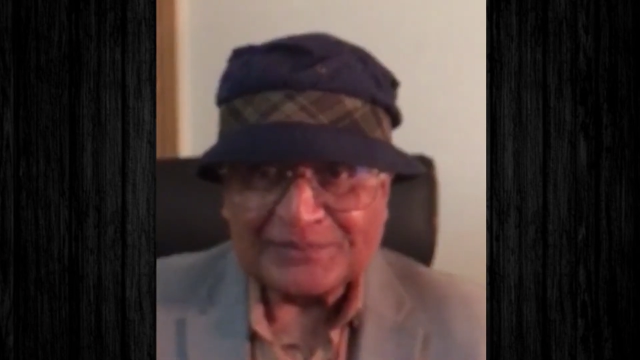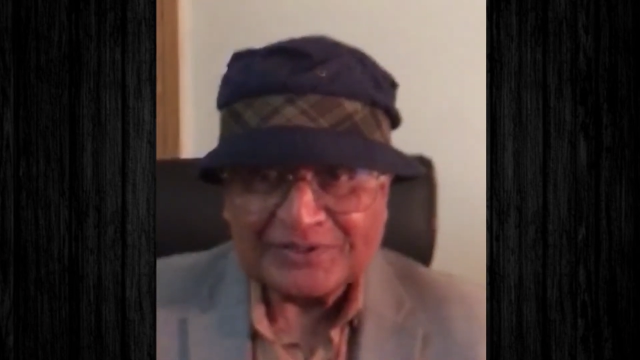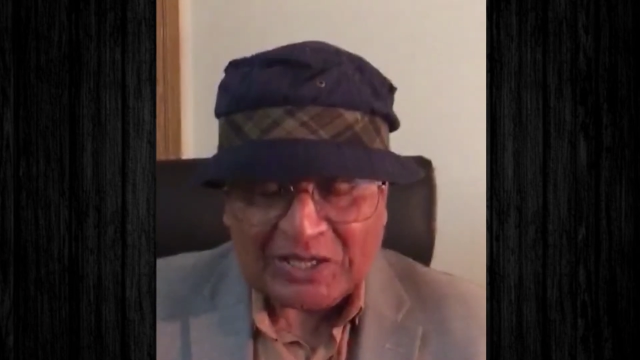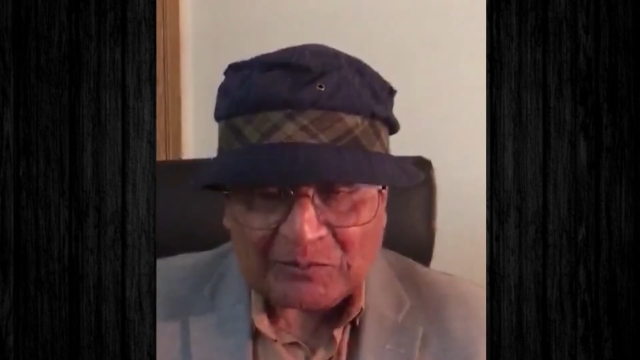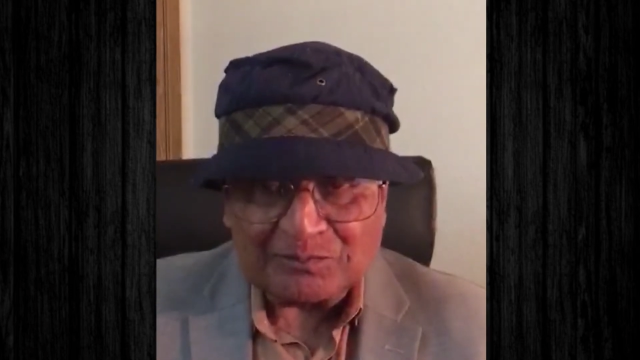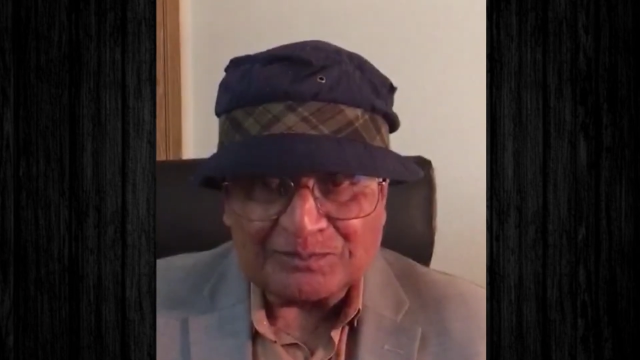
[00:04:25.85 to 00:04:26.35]

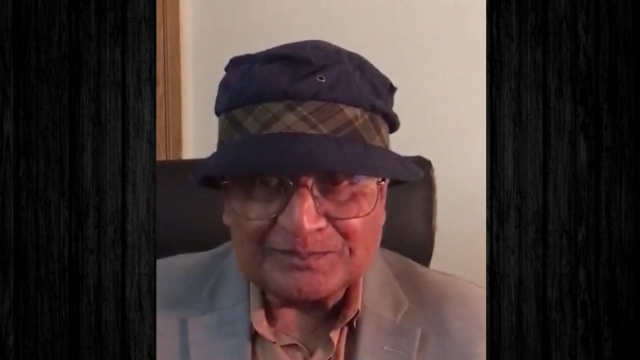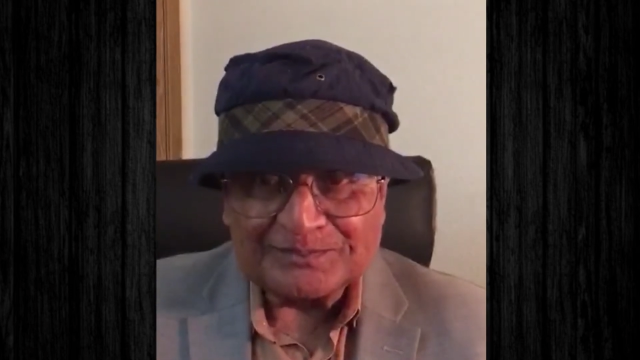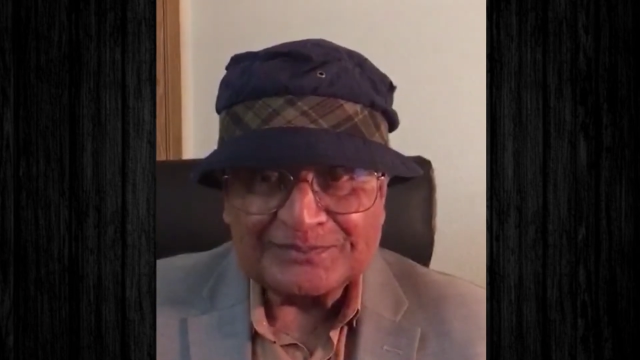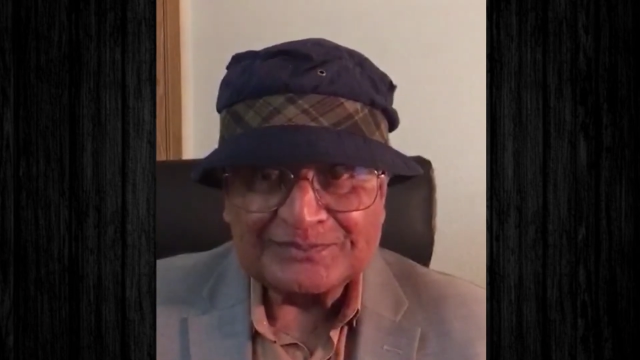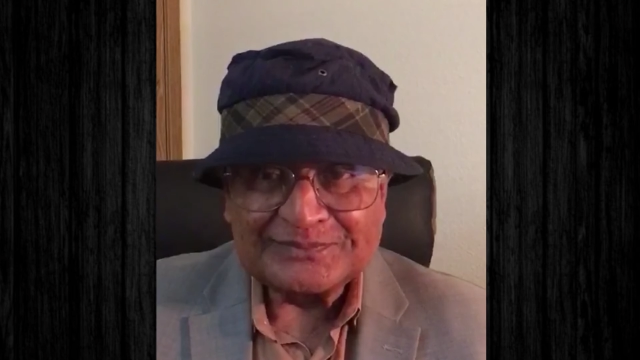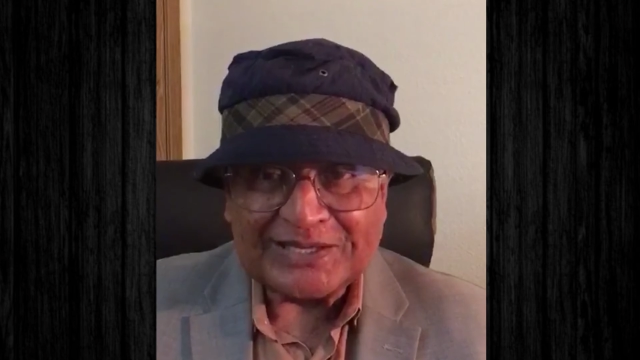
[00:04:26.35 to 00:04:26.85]
Come,
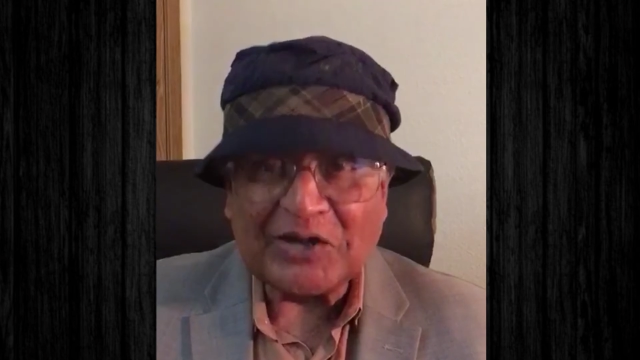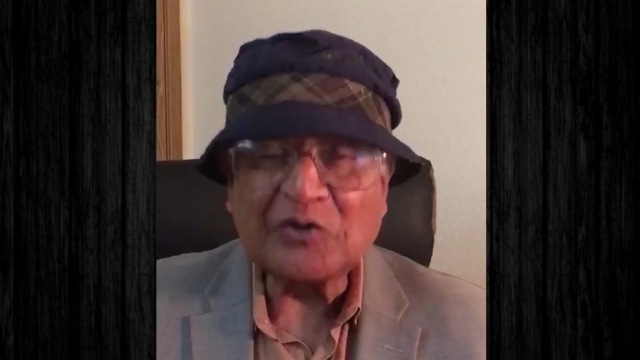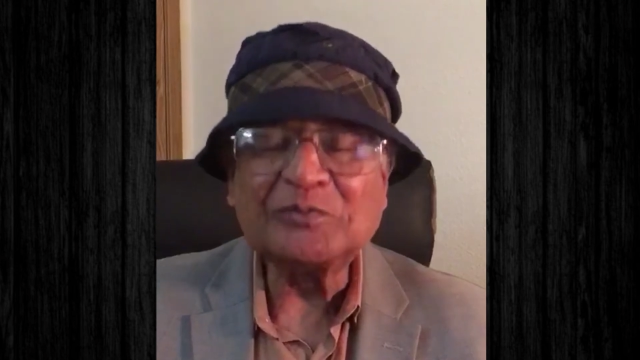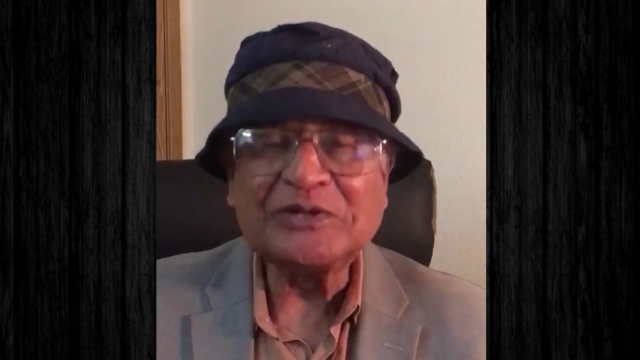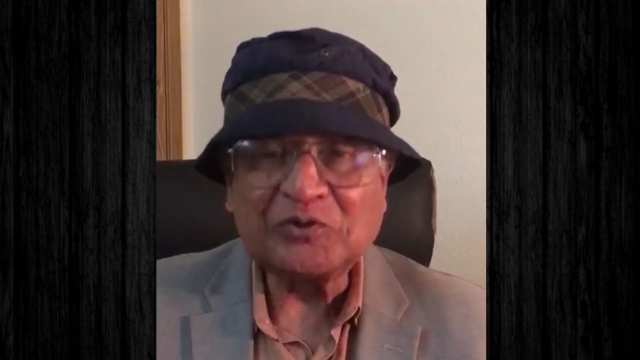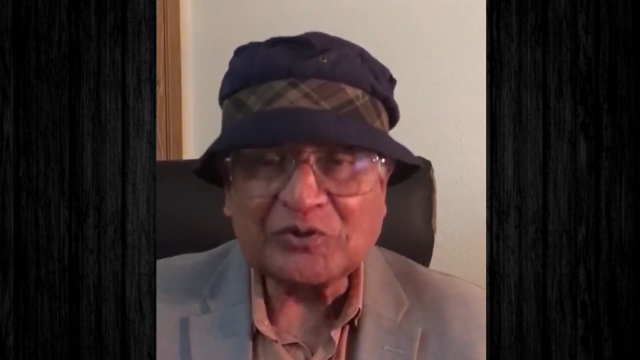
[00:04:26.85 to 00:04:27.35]
I'll
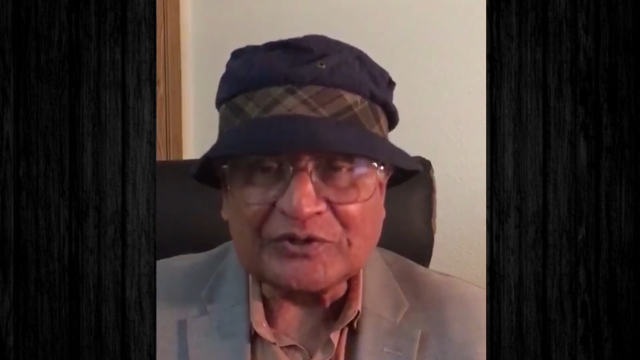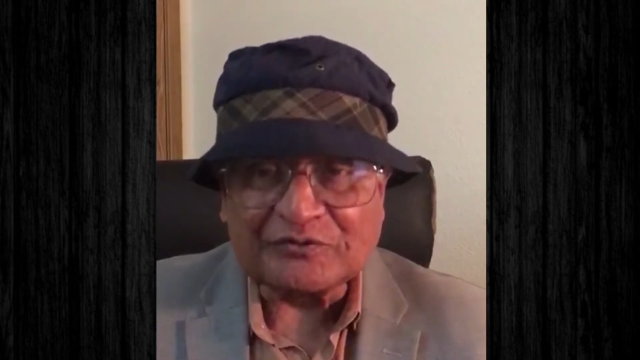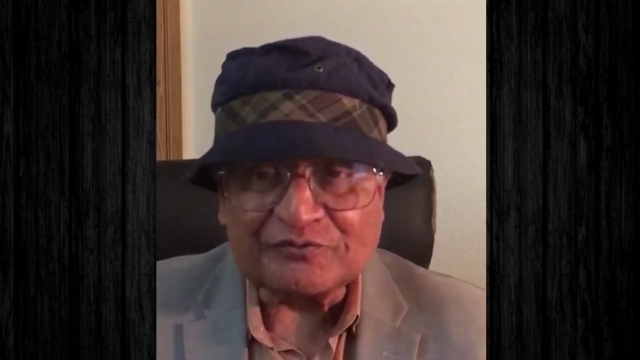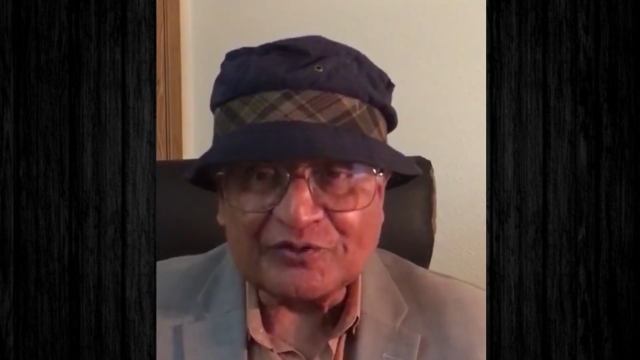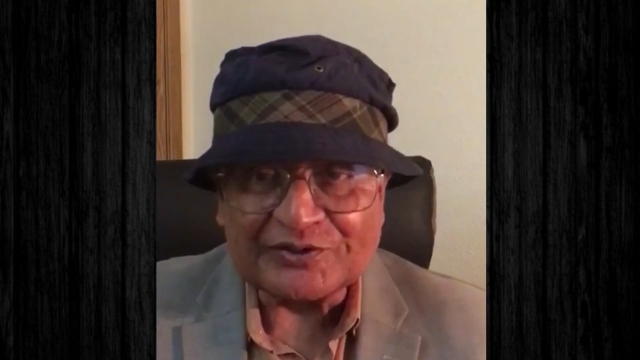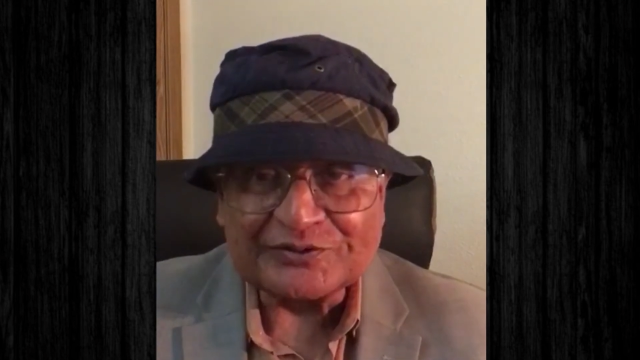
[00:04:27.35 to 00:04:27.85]
be looking
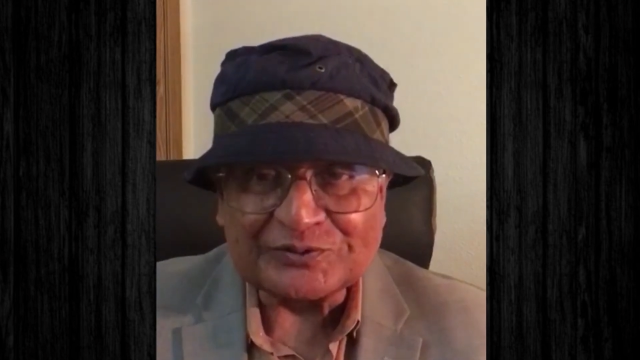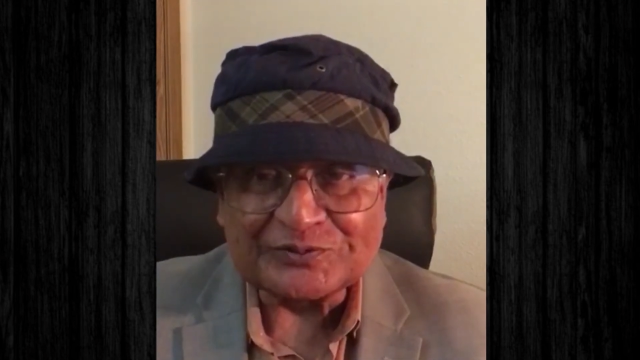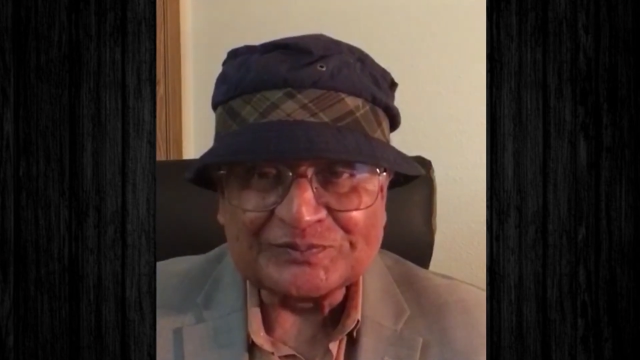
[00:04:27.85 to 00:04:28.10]
for you.